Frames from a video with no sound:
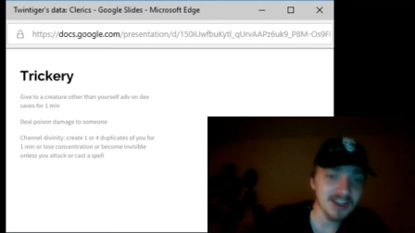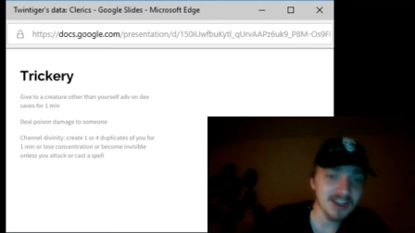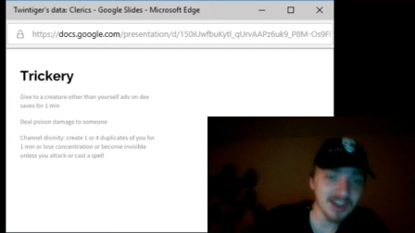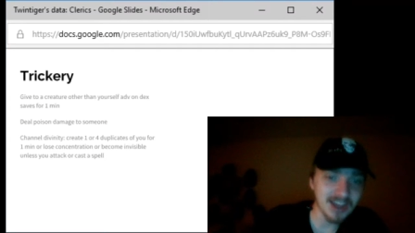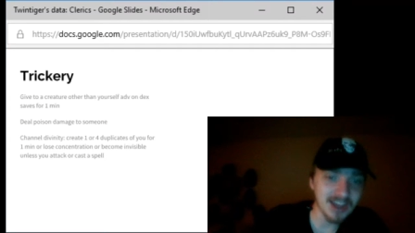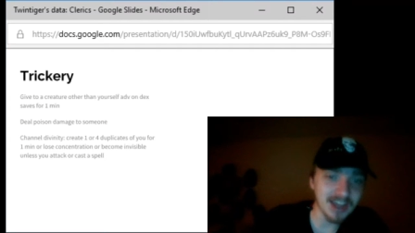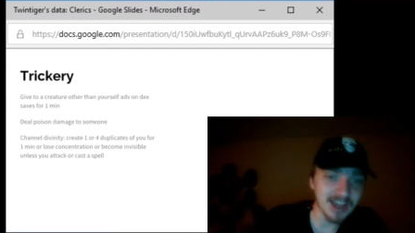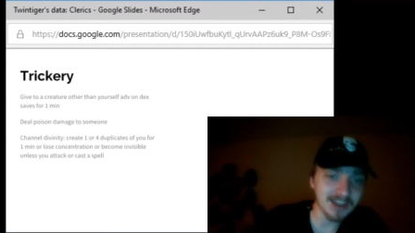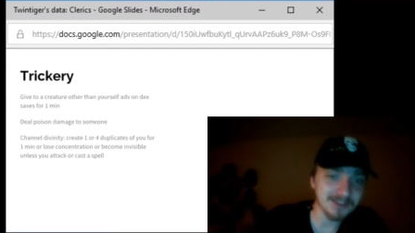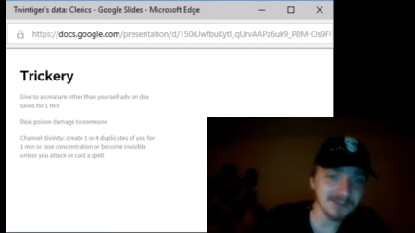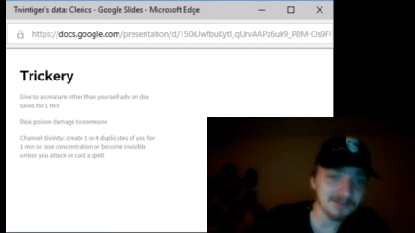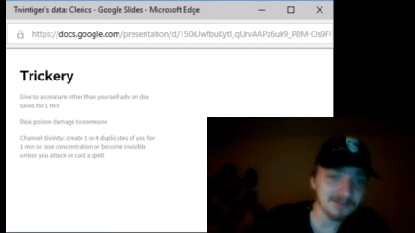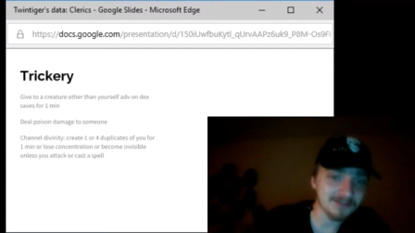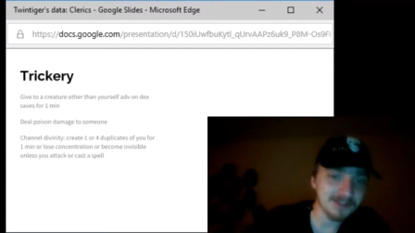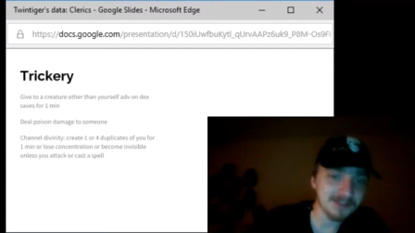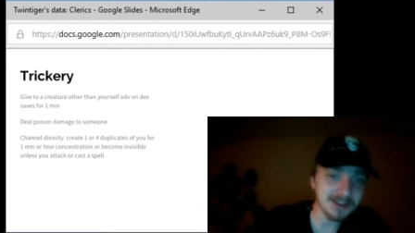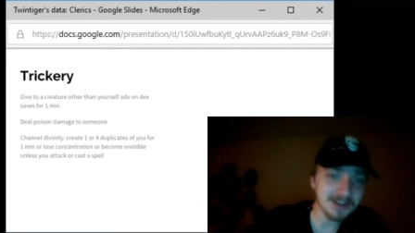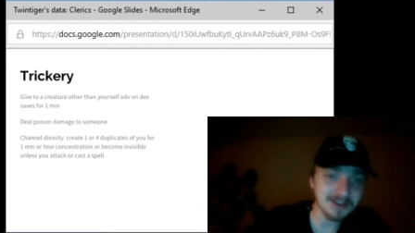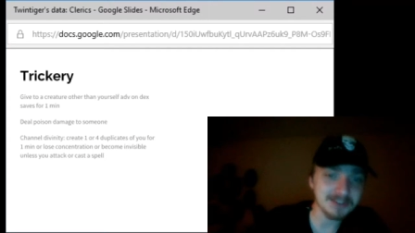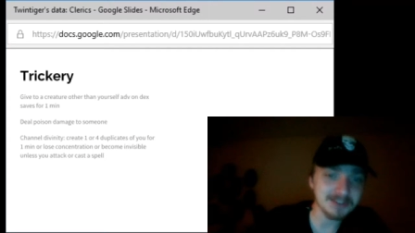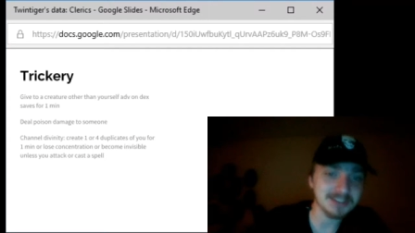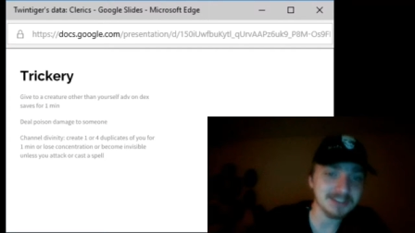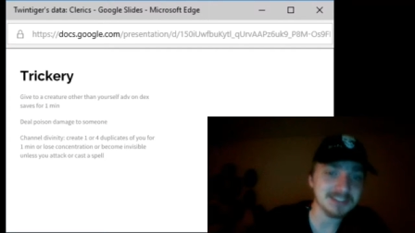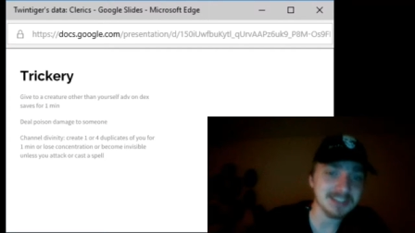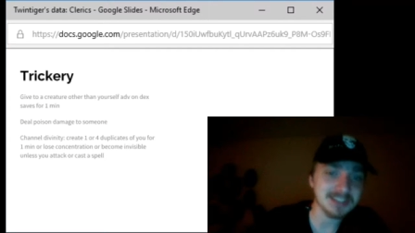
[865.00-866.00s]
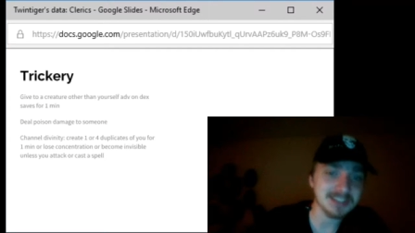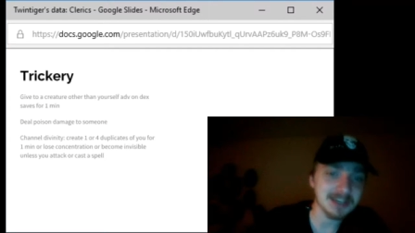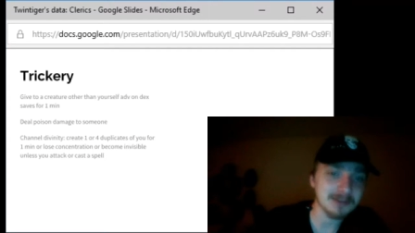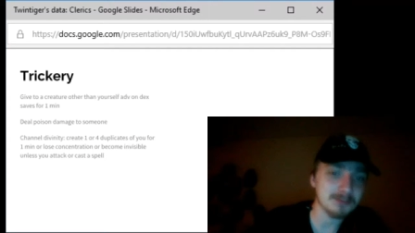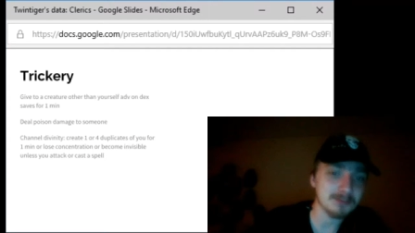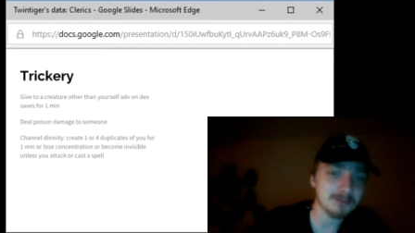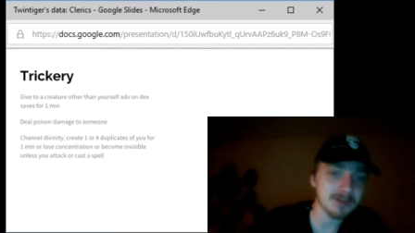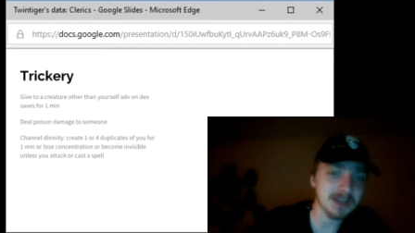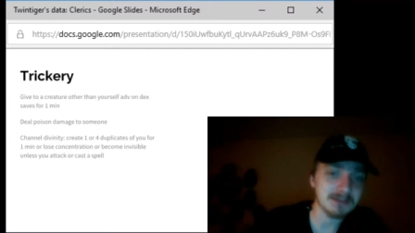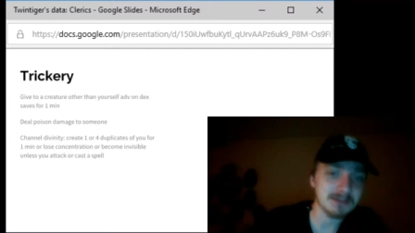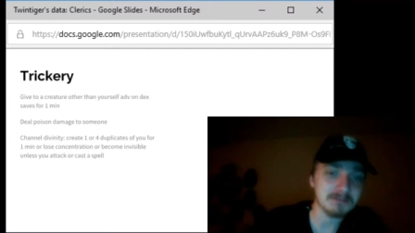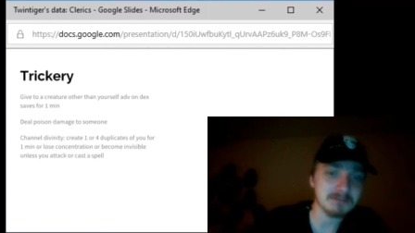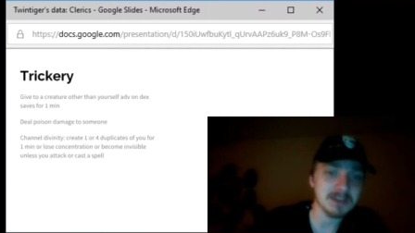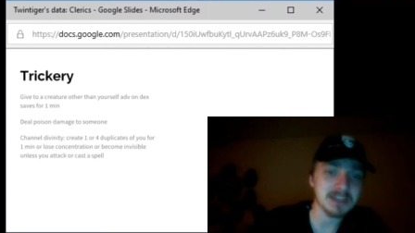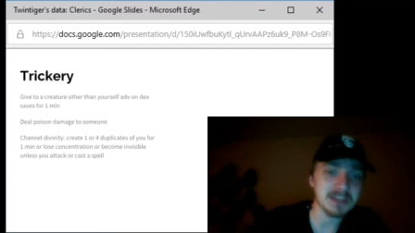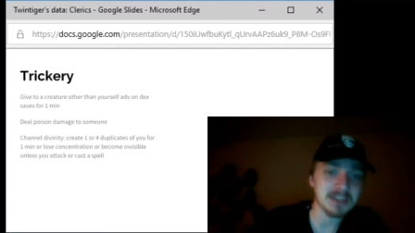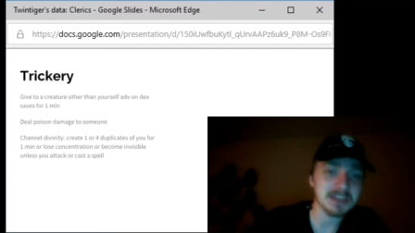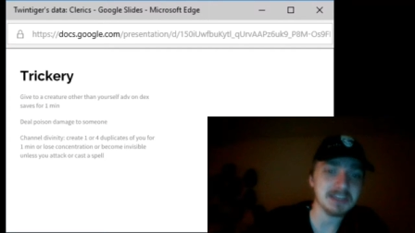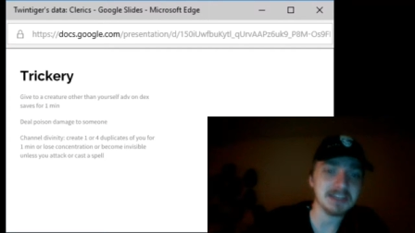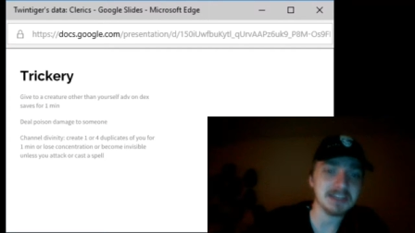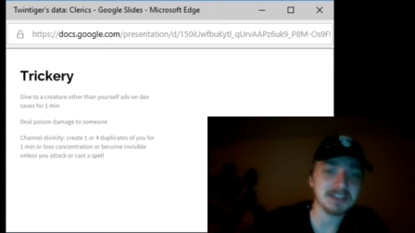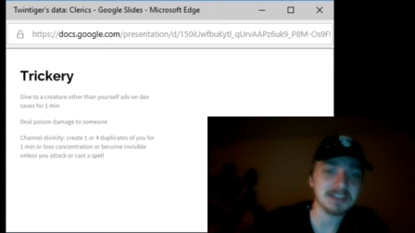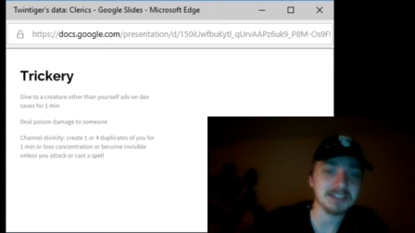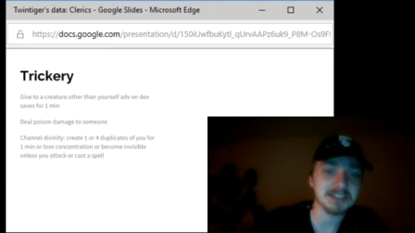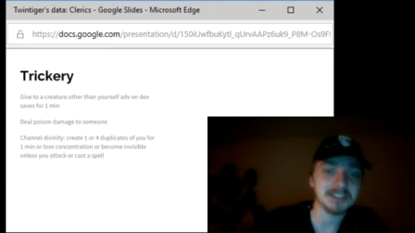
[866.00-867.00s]
I figured this out by
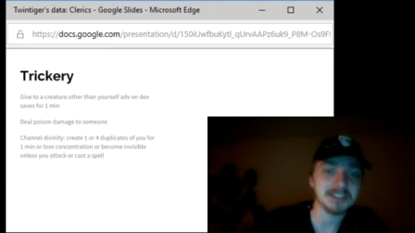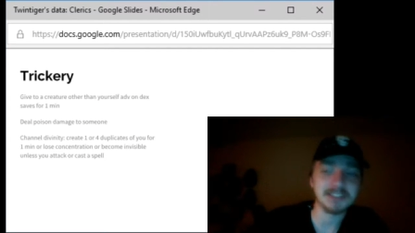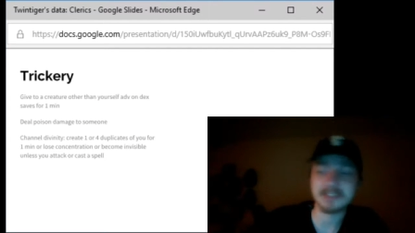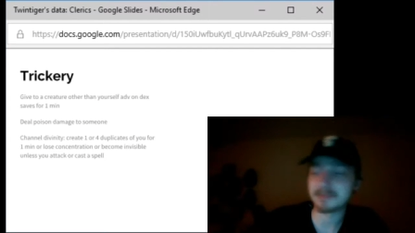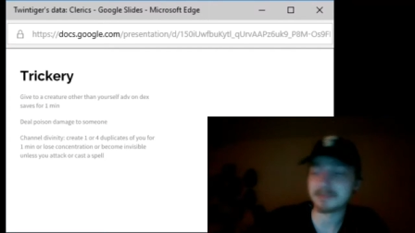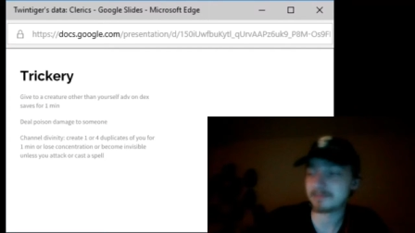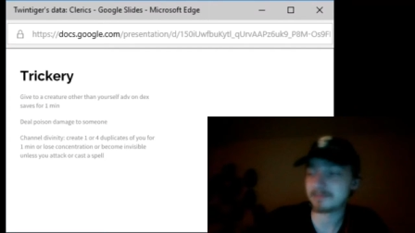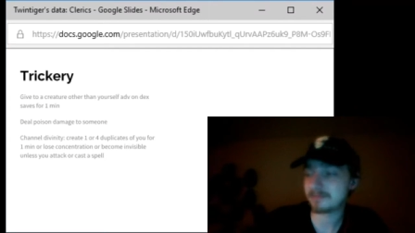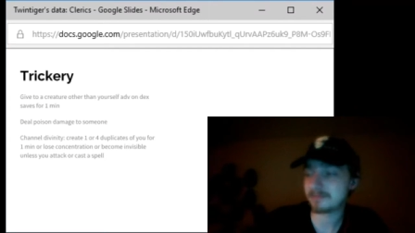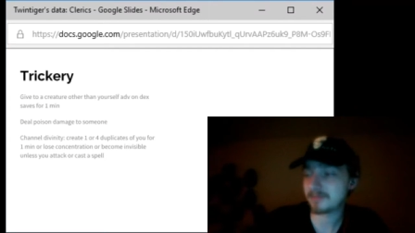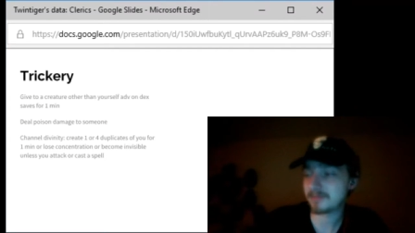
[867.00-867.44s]
being a